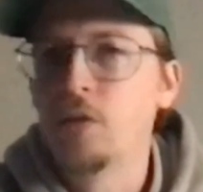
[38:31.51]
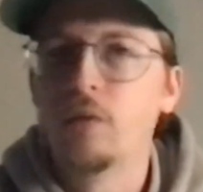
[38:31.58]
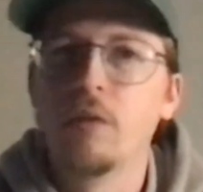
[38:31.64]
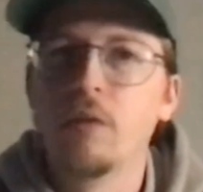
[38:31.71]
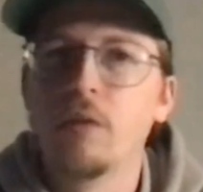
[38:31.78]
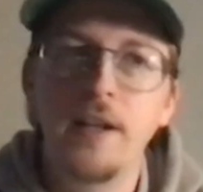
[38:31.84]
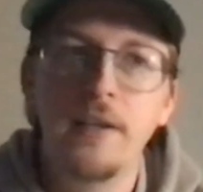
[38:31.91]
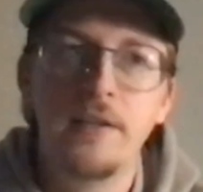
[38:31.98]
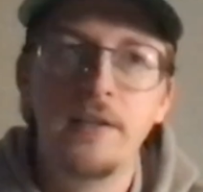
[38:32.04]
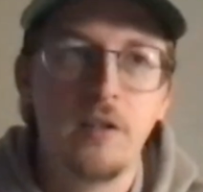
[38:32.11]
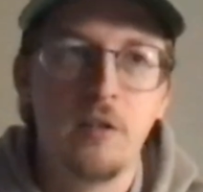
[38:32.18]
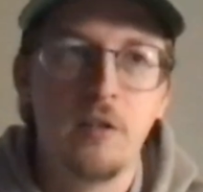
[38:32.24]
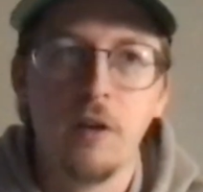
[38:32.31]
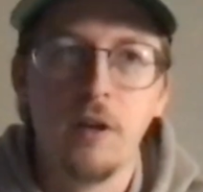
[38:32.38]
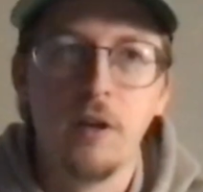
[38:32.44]
crazy
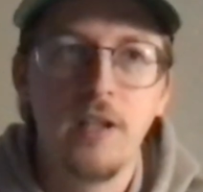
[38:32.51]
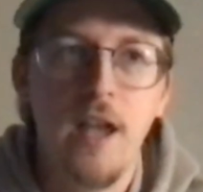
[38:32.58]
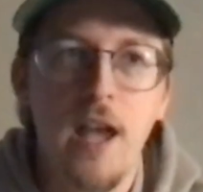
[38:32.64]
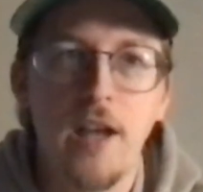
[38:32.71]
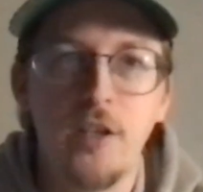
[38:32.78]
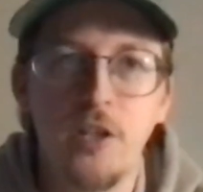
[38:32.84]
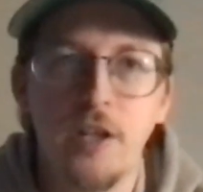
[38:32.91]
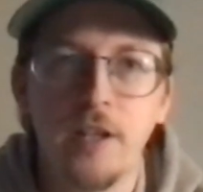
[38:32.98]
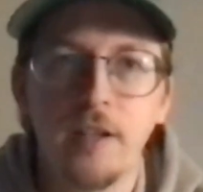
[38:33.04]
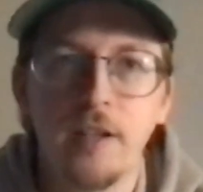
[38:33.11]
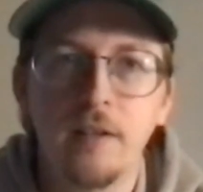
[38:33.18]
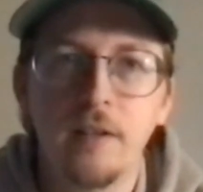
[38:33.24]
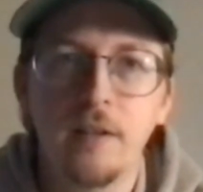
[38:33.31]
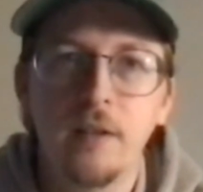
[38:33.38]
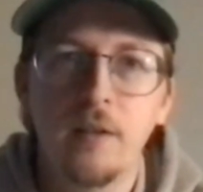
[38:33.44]
cross
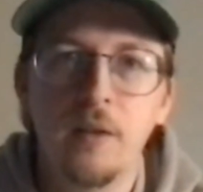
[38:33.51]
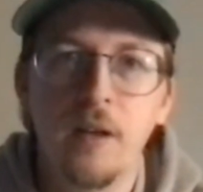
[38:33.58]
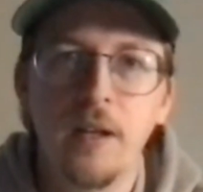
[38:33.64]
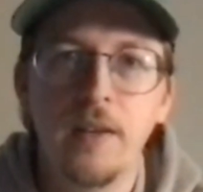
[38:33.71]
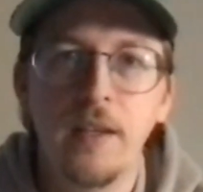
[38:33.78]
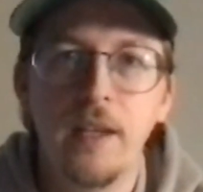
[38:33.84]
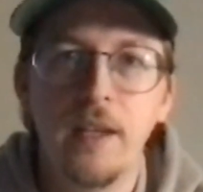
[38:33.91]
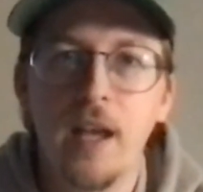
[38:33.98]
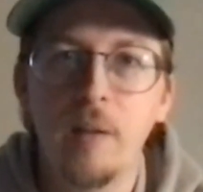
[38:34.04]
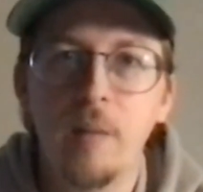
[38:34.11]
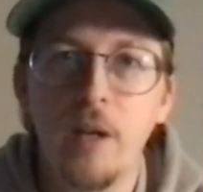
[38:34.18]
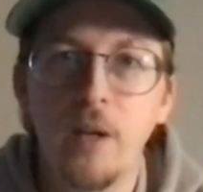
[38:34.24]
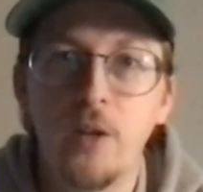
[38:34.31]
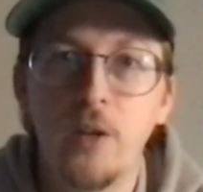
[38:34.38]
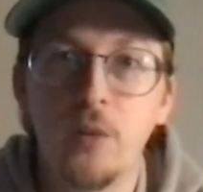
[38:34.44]
hatching in the
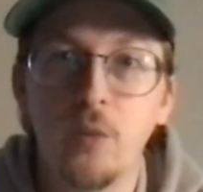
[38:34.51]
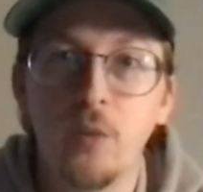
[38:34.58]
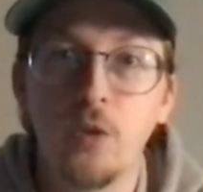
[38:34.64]
animation,